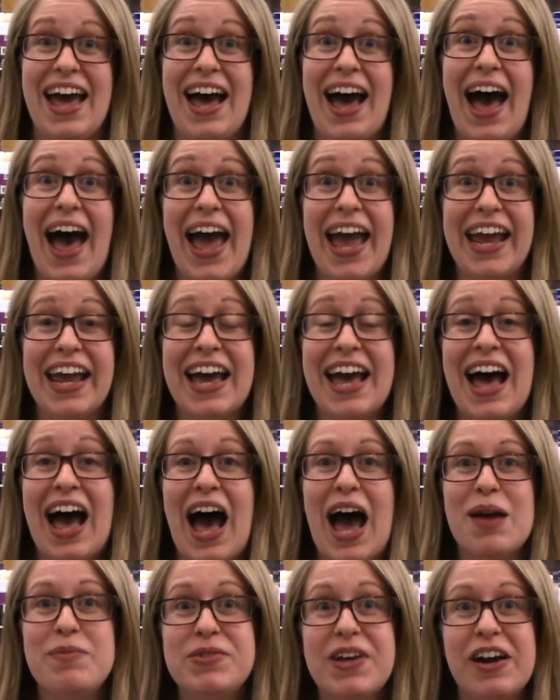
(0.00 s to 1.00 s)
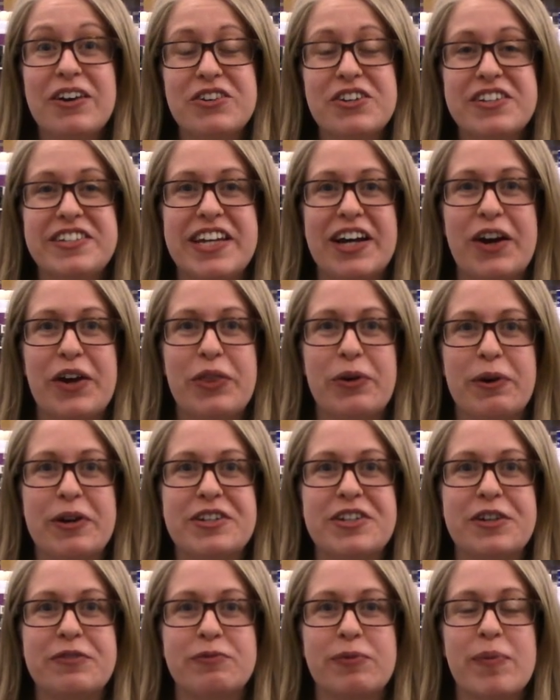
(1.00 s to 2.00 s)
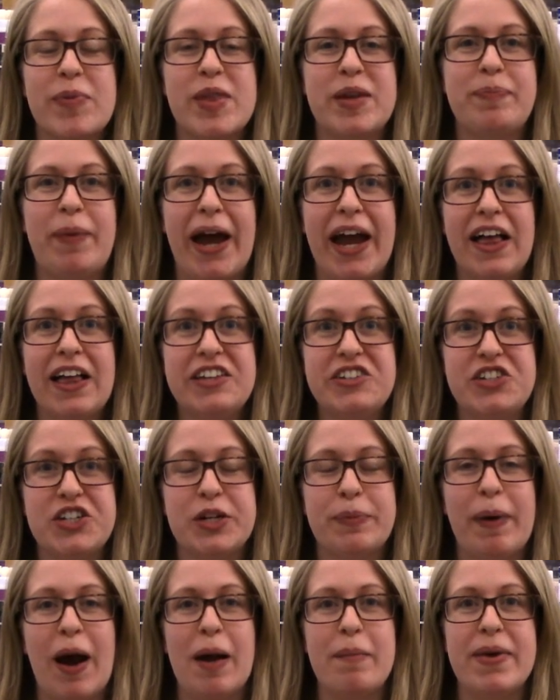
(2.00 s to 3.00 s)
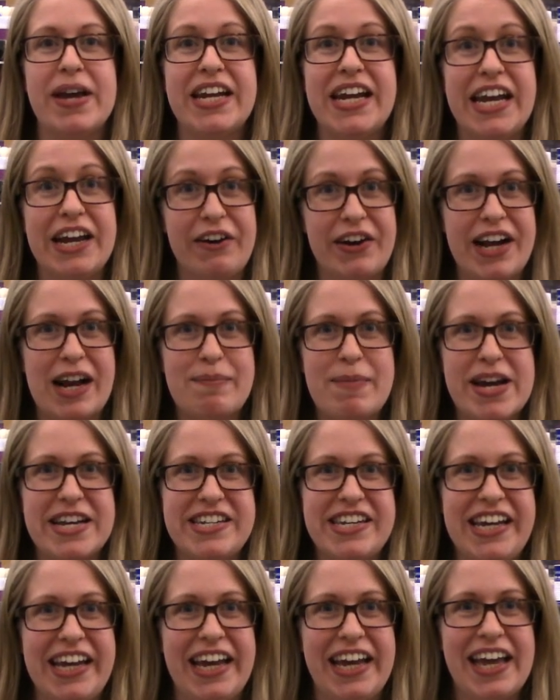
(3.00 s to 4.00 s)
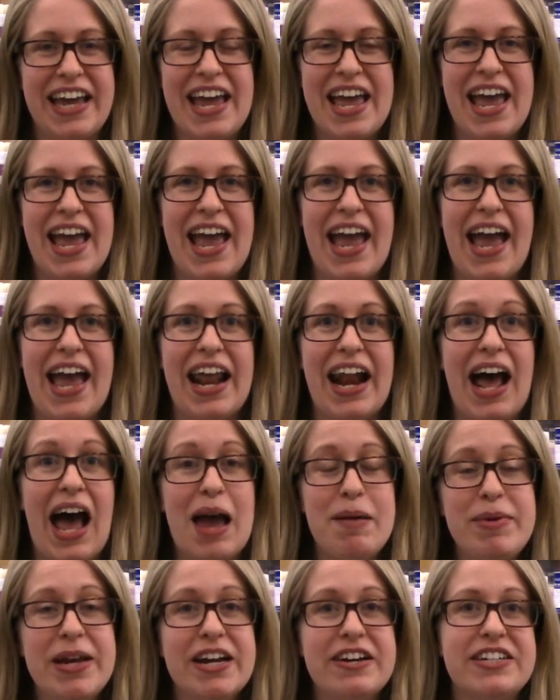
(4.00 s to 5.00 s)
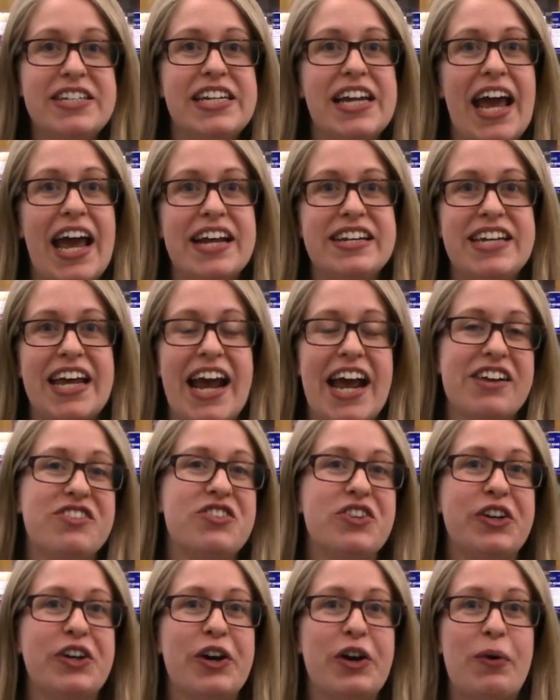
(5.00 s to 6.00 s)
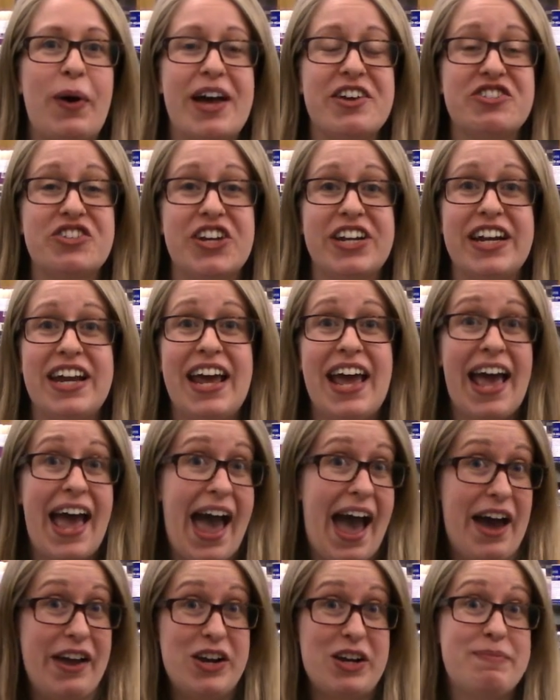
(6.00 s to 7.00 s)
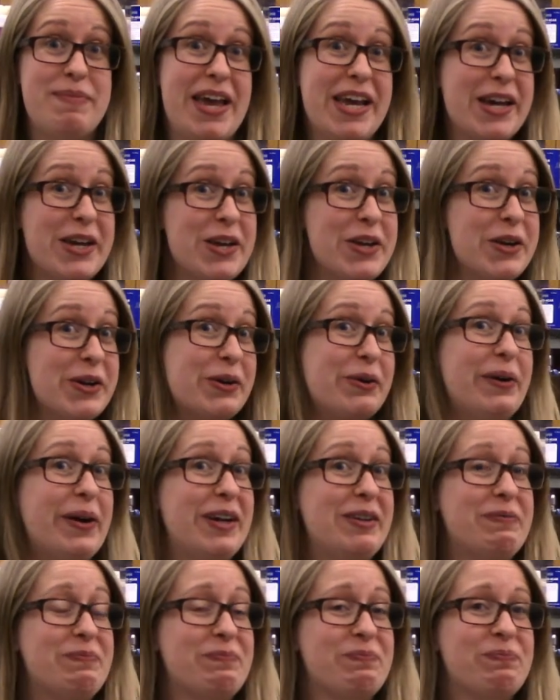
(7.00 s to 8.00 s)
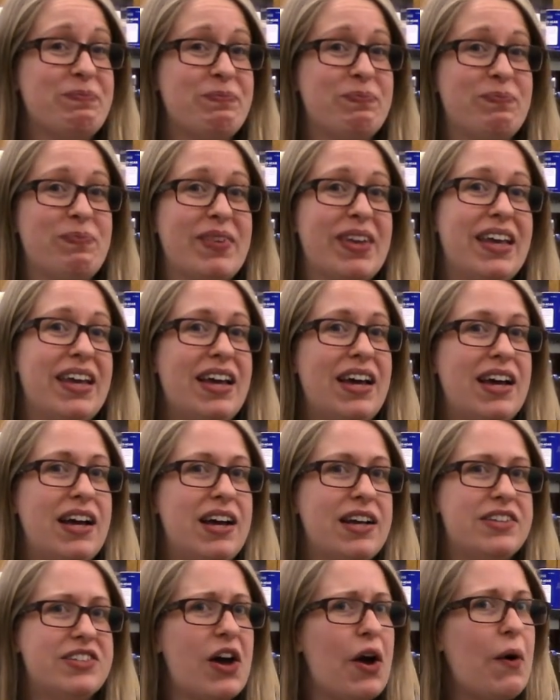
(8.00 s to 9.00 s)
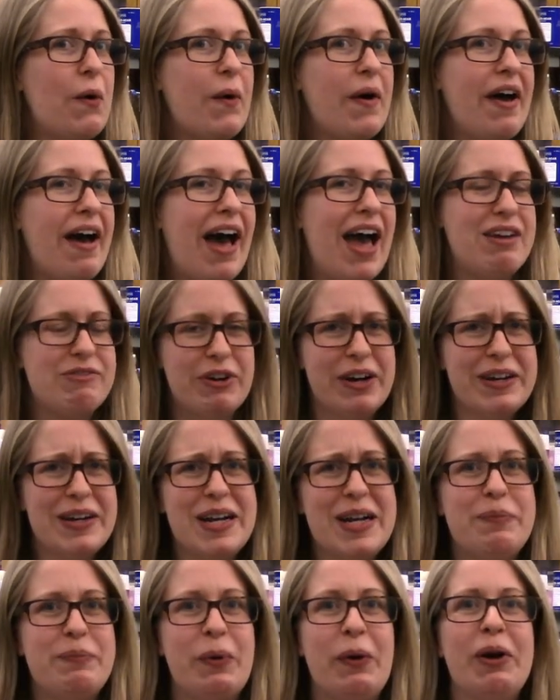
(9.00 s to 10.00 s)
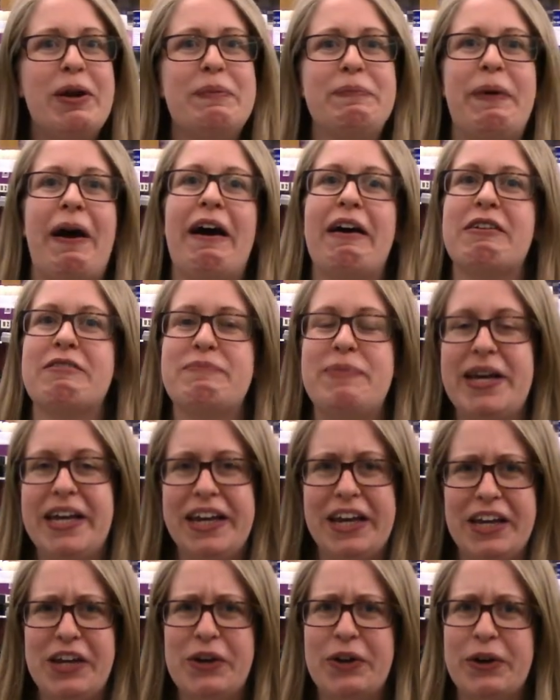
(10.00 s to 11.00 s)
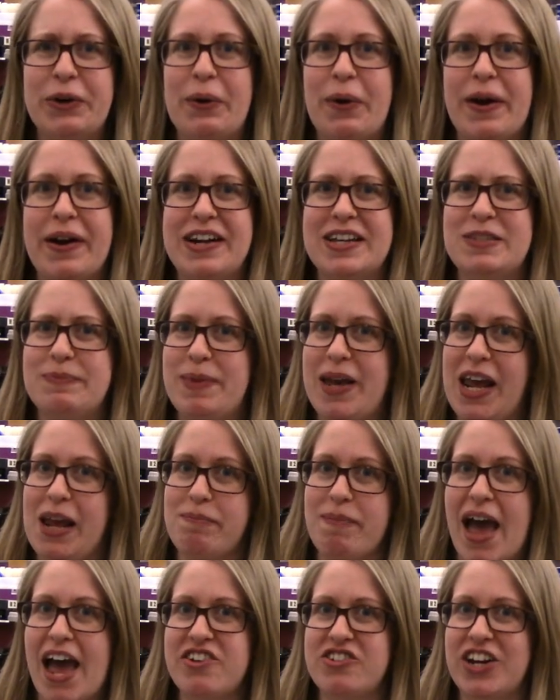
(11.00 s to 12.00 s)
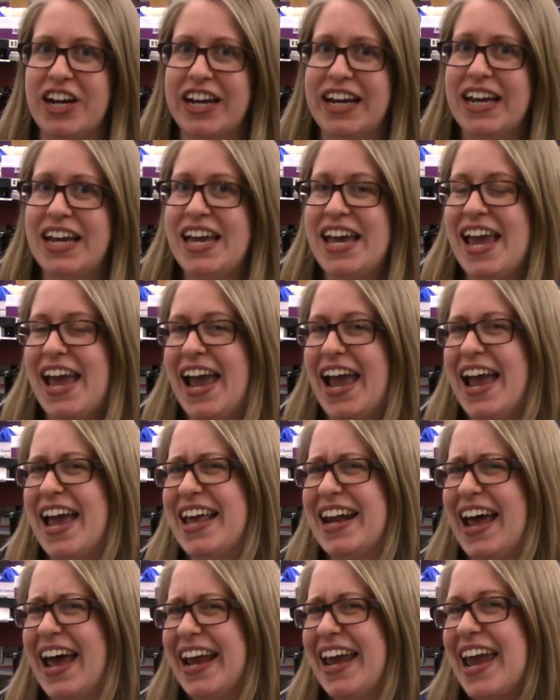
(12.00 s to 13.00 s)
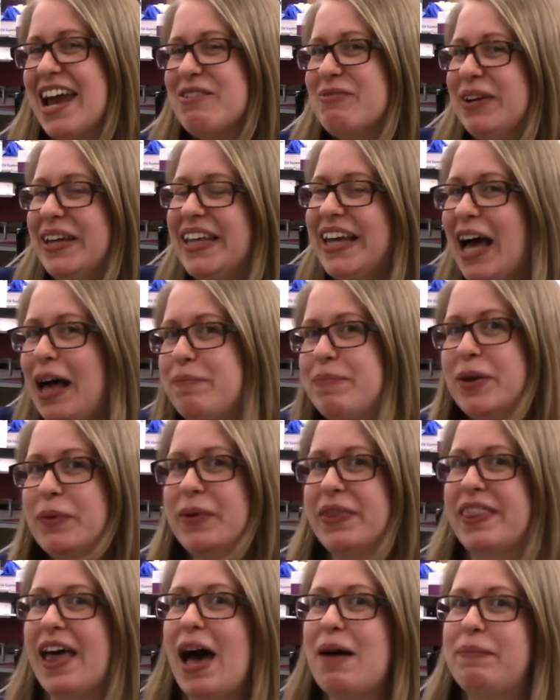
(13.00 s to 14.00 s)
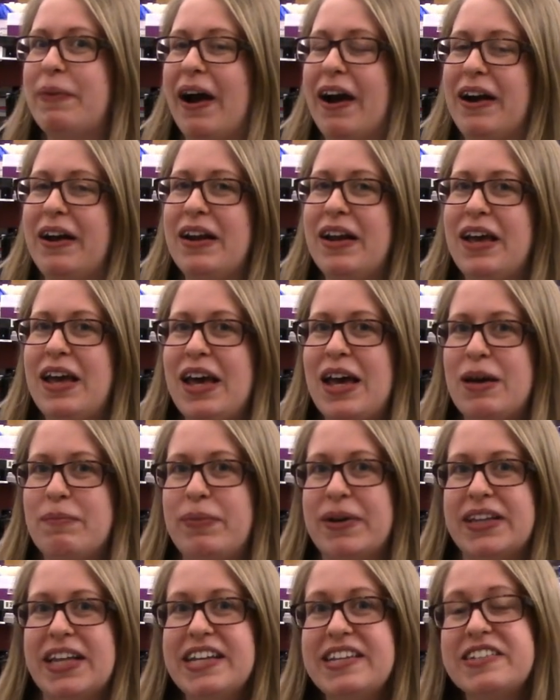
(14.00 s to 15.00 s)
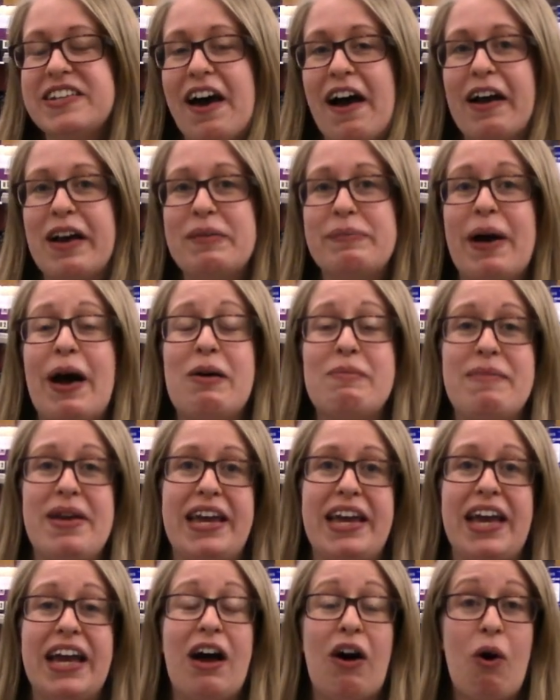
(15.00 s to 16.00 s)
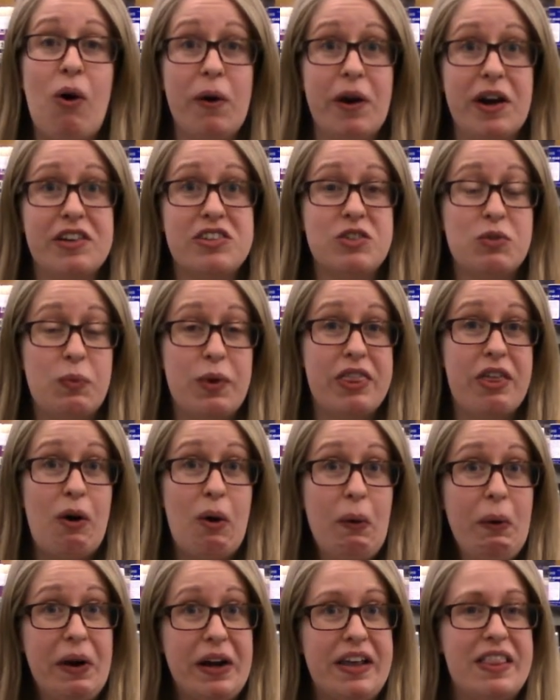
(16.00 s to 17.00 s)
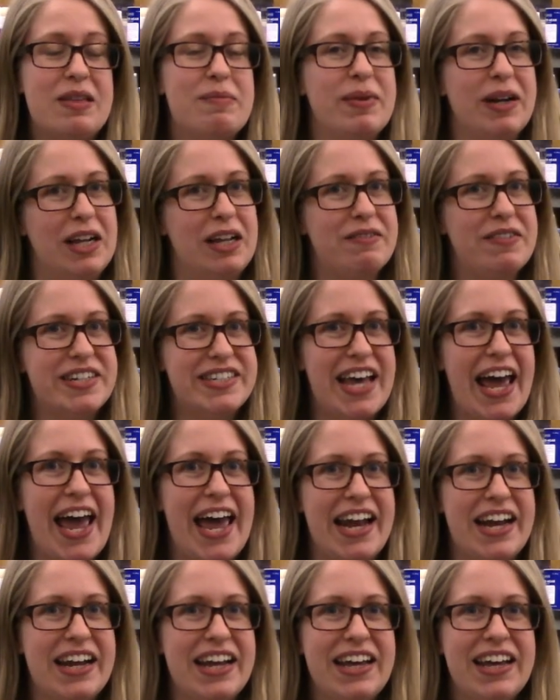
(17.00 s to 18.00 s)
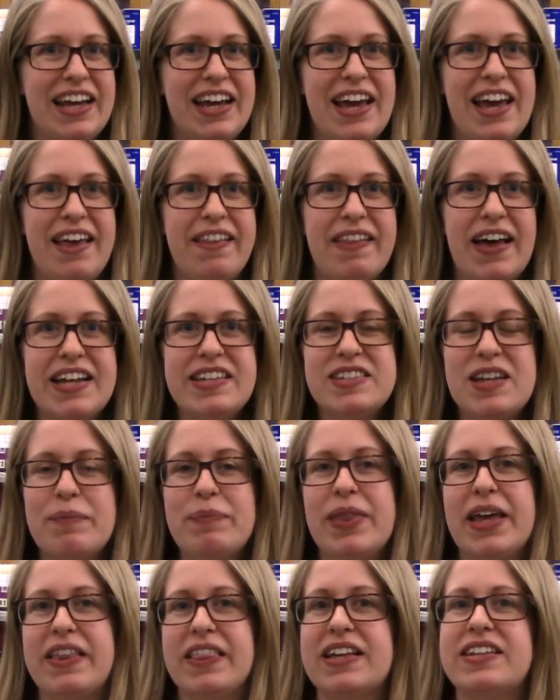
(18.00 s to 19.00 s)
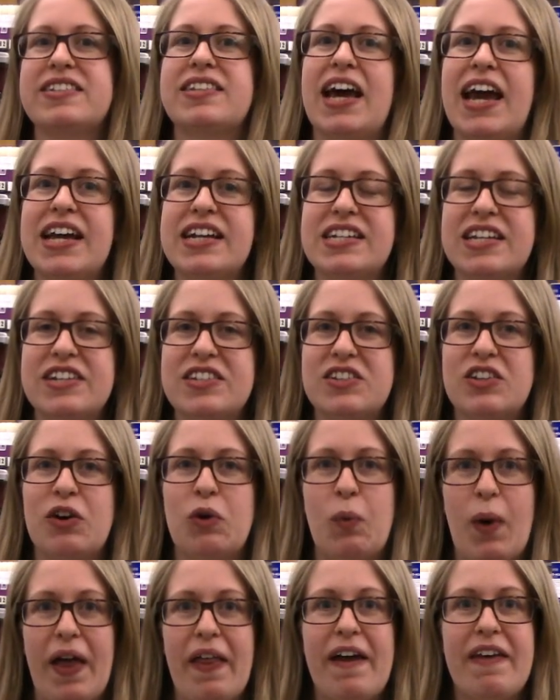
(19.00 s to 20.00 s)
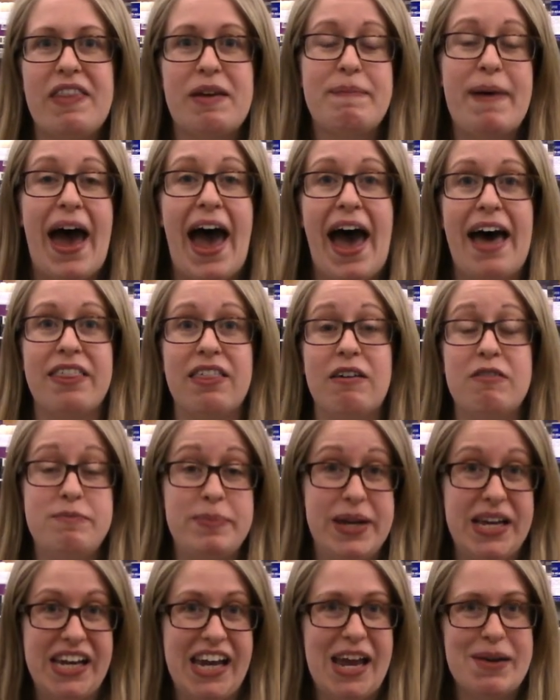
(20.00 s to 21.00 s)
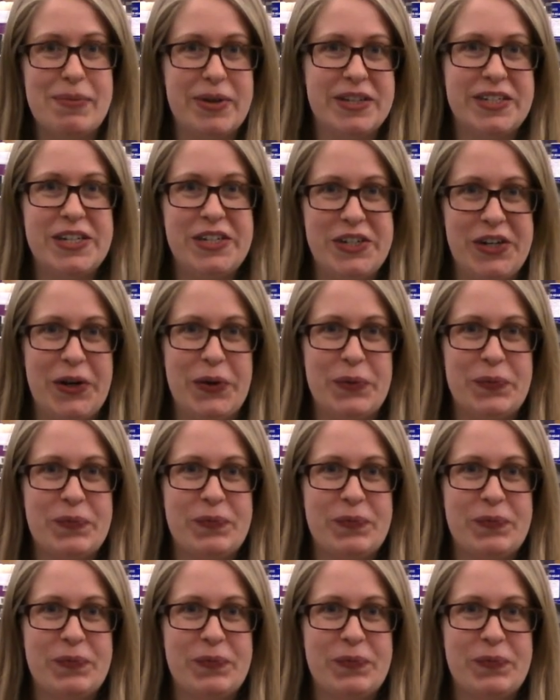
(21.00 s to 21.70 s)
Hi, I'm Dr. Sera Thornton from the biology department here at MIT, and I'm here today to answer your question, how do you make a unicorn? So, I've heard an important part of being a unicorn is being magic, and I can't really help you with that part. But let's talk about making a horse with a horn in the middle of its head. That's something that scientists are well on the path of being able to do.